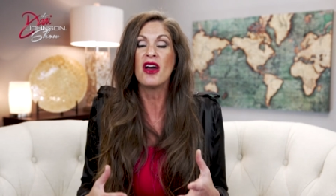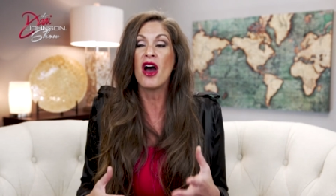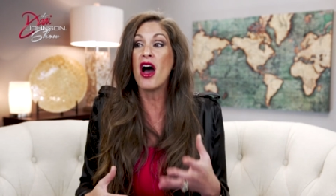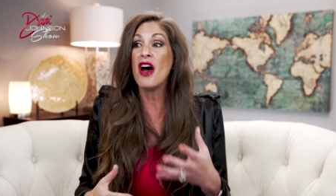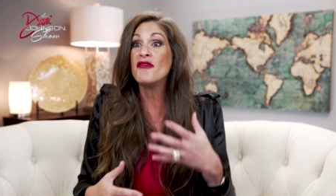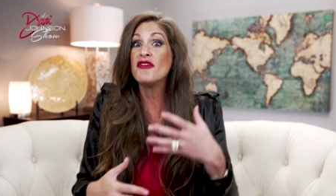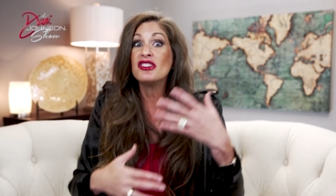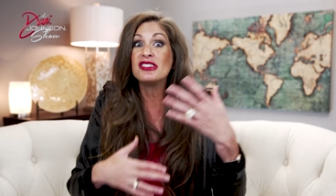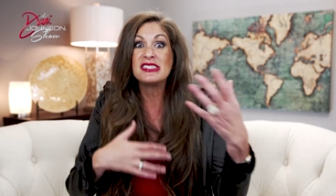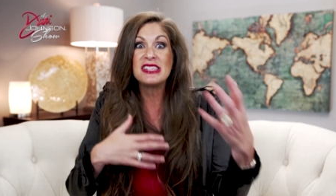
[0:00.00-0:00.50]

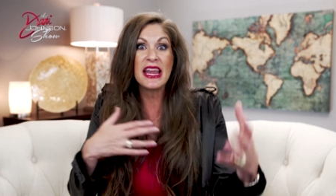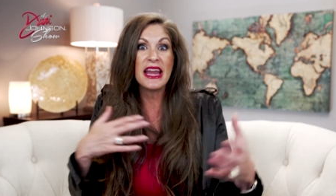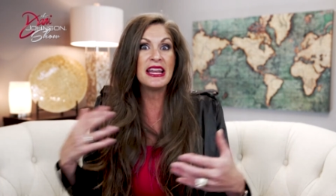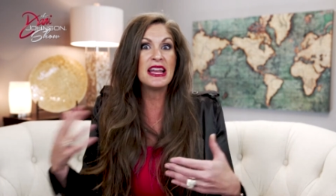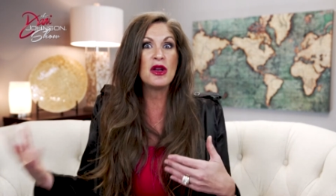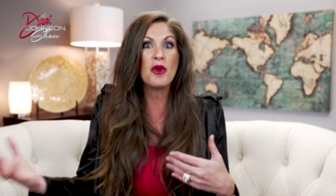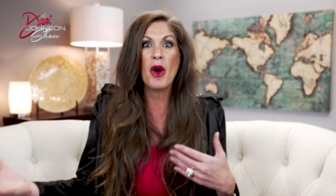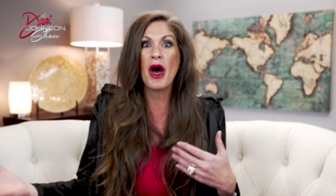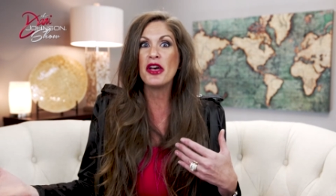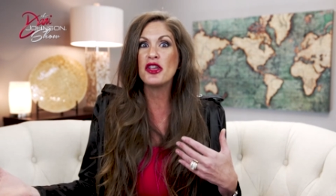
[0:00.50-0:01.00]

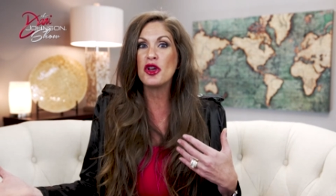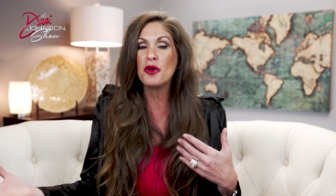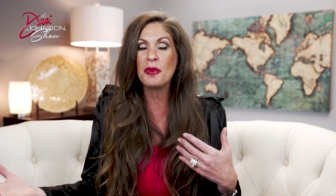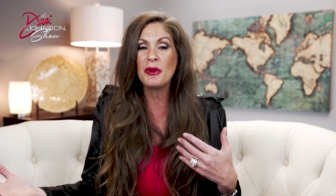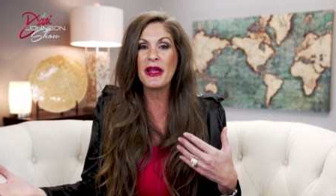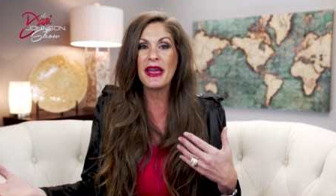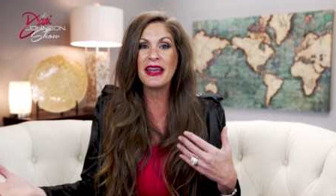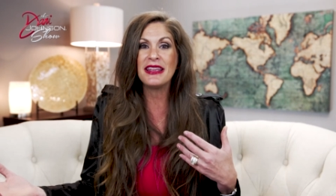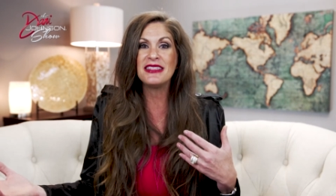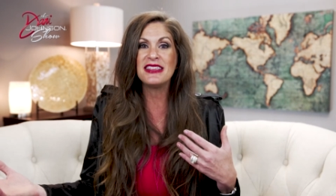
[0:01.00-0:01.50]
Conversating while you're
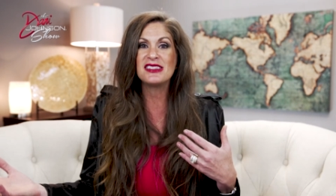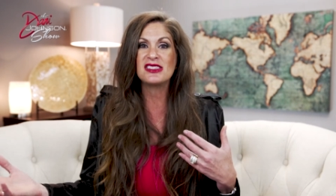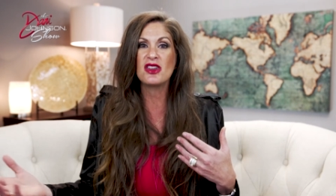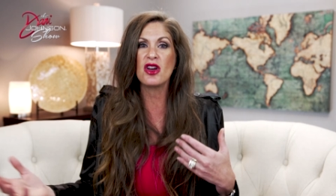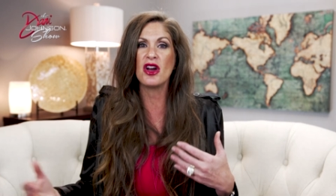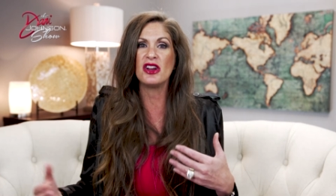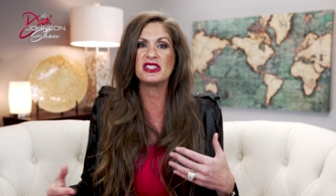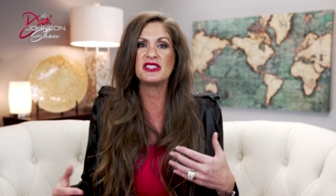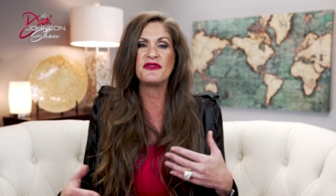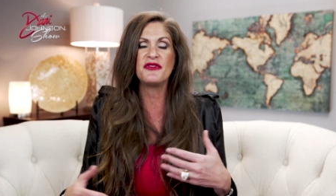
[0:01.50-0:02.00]
playing these
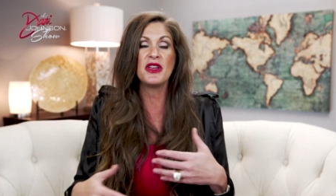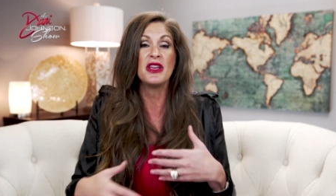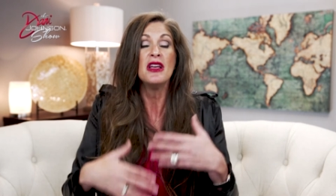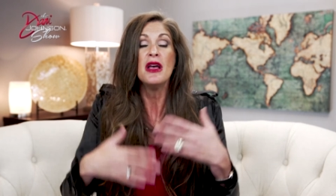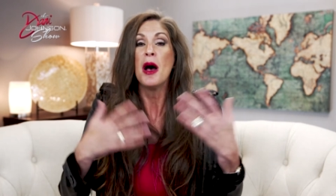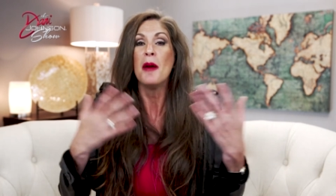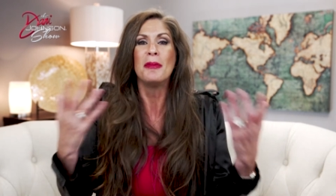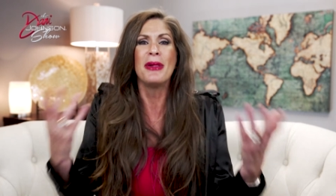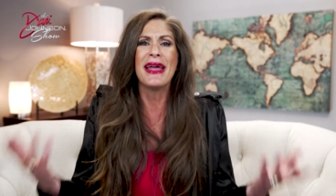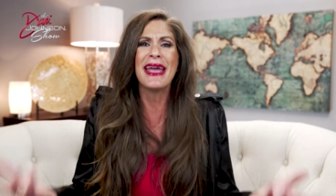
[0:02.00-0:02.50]
cards. Play
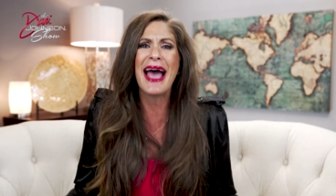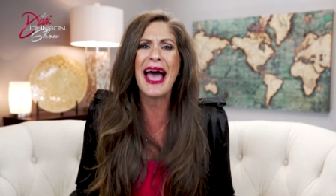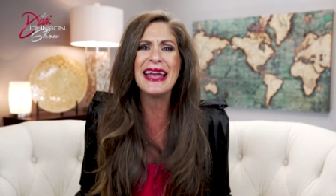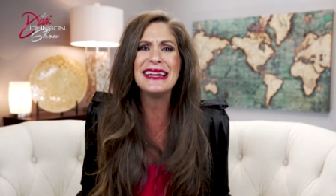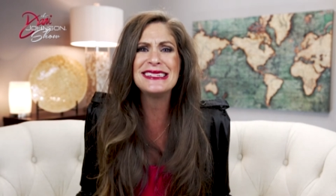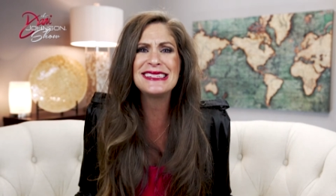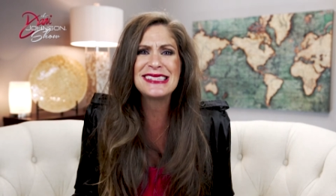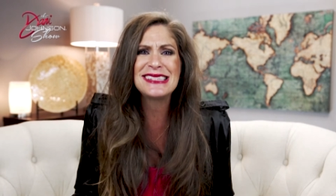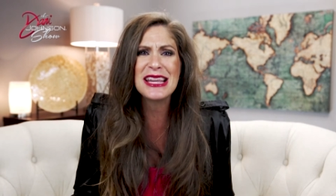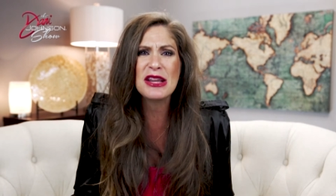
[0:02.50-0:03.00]

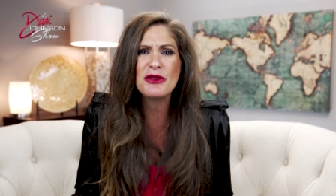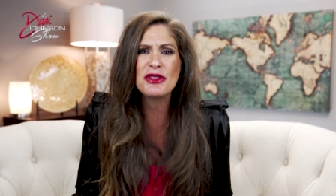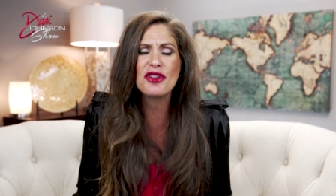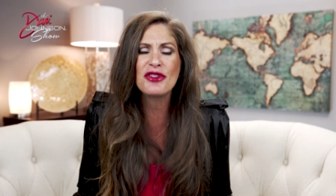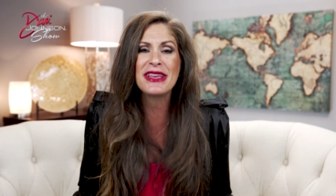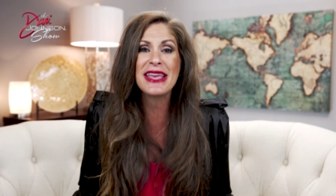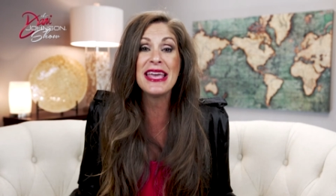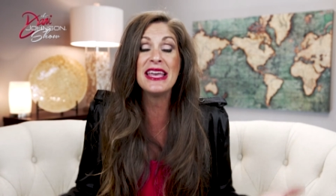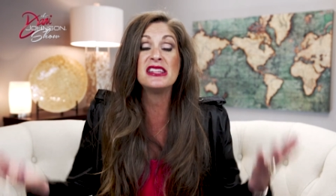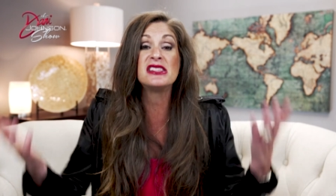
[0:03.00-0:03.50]
hide and seek with
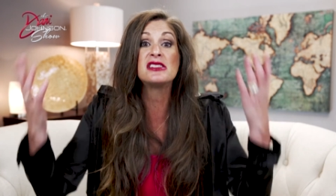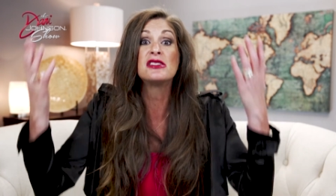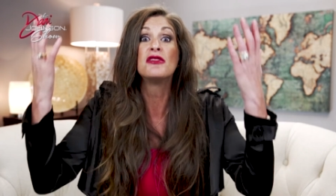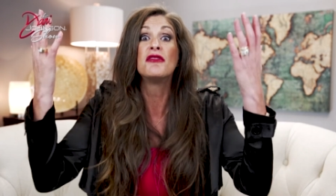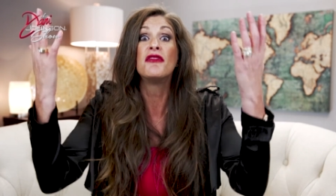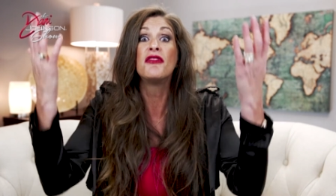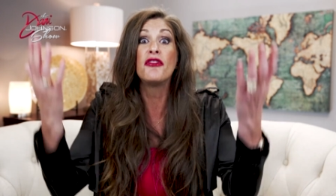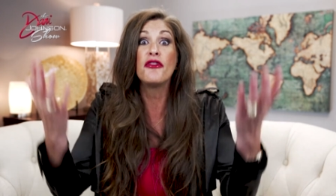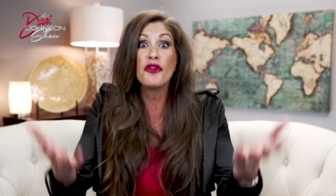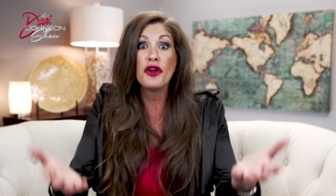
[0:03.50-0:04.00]
your kids.
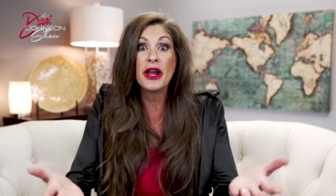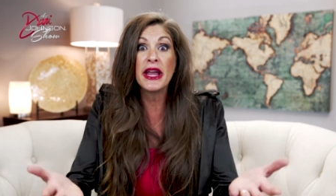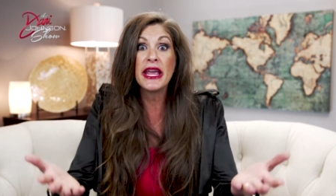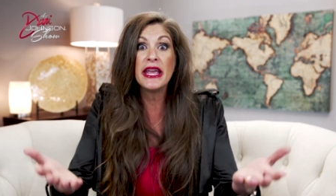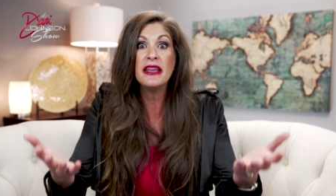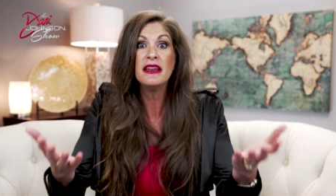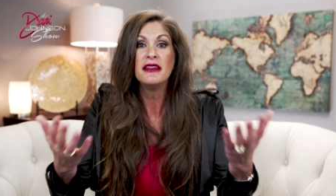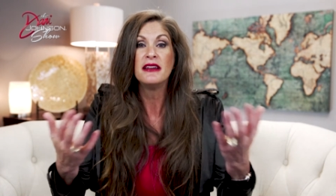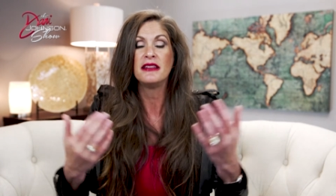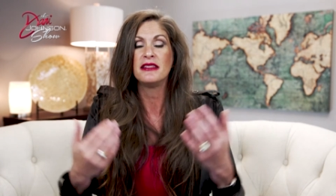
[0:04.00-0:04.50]

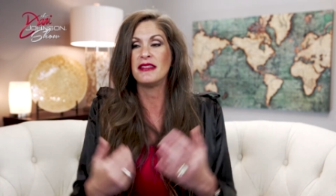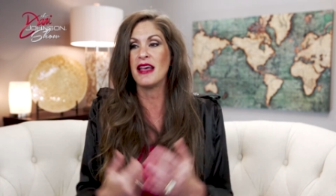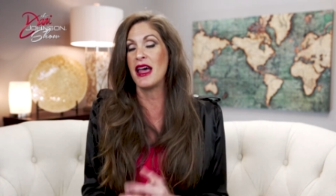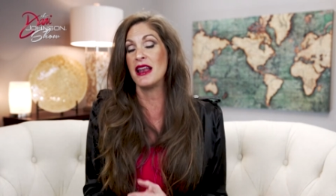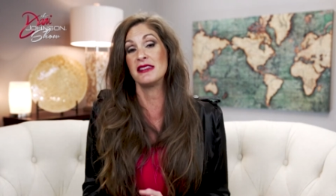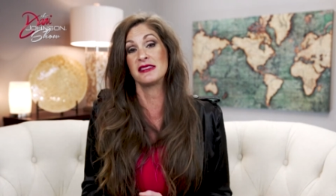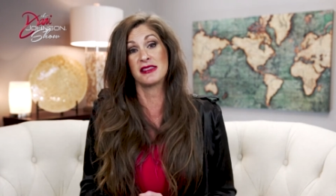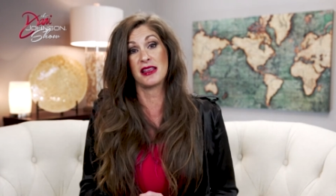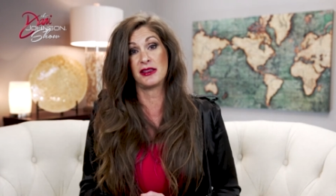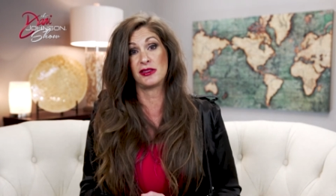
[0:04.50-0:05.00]
Free.
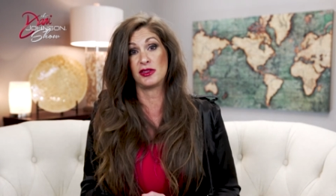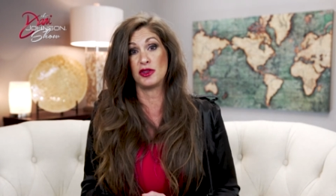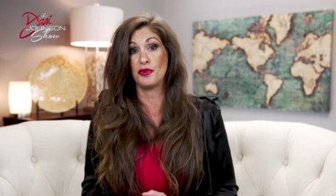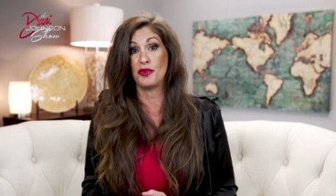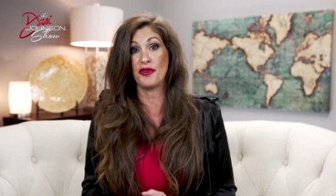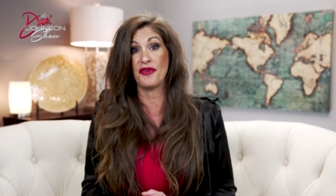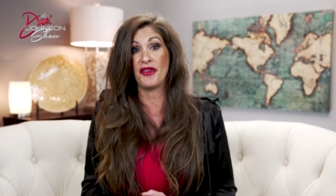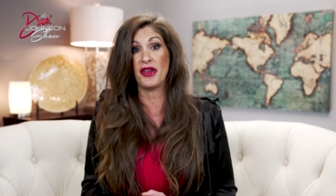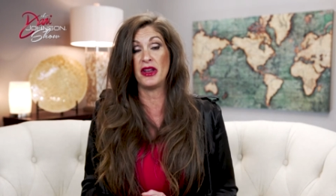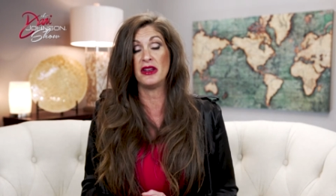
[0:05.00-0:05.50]
That is like
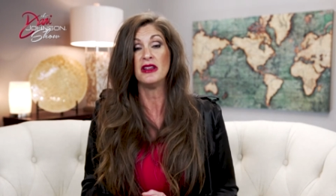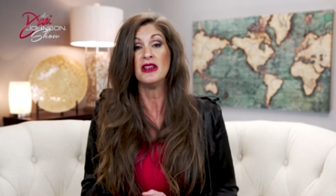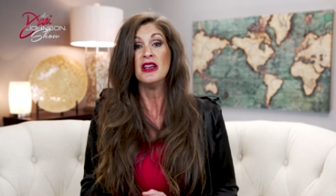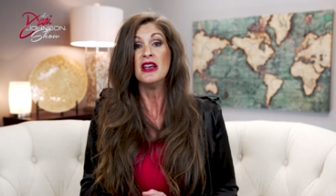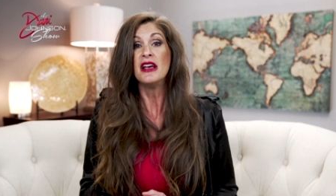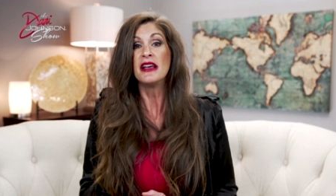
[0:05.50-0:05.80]
super fun.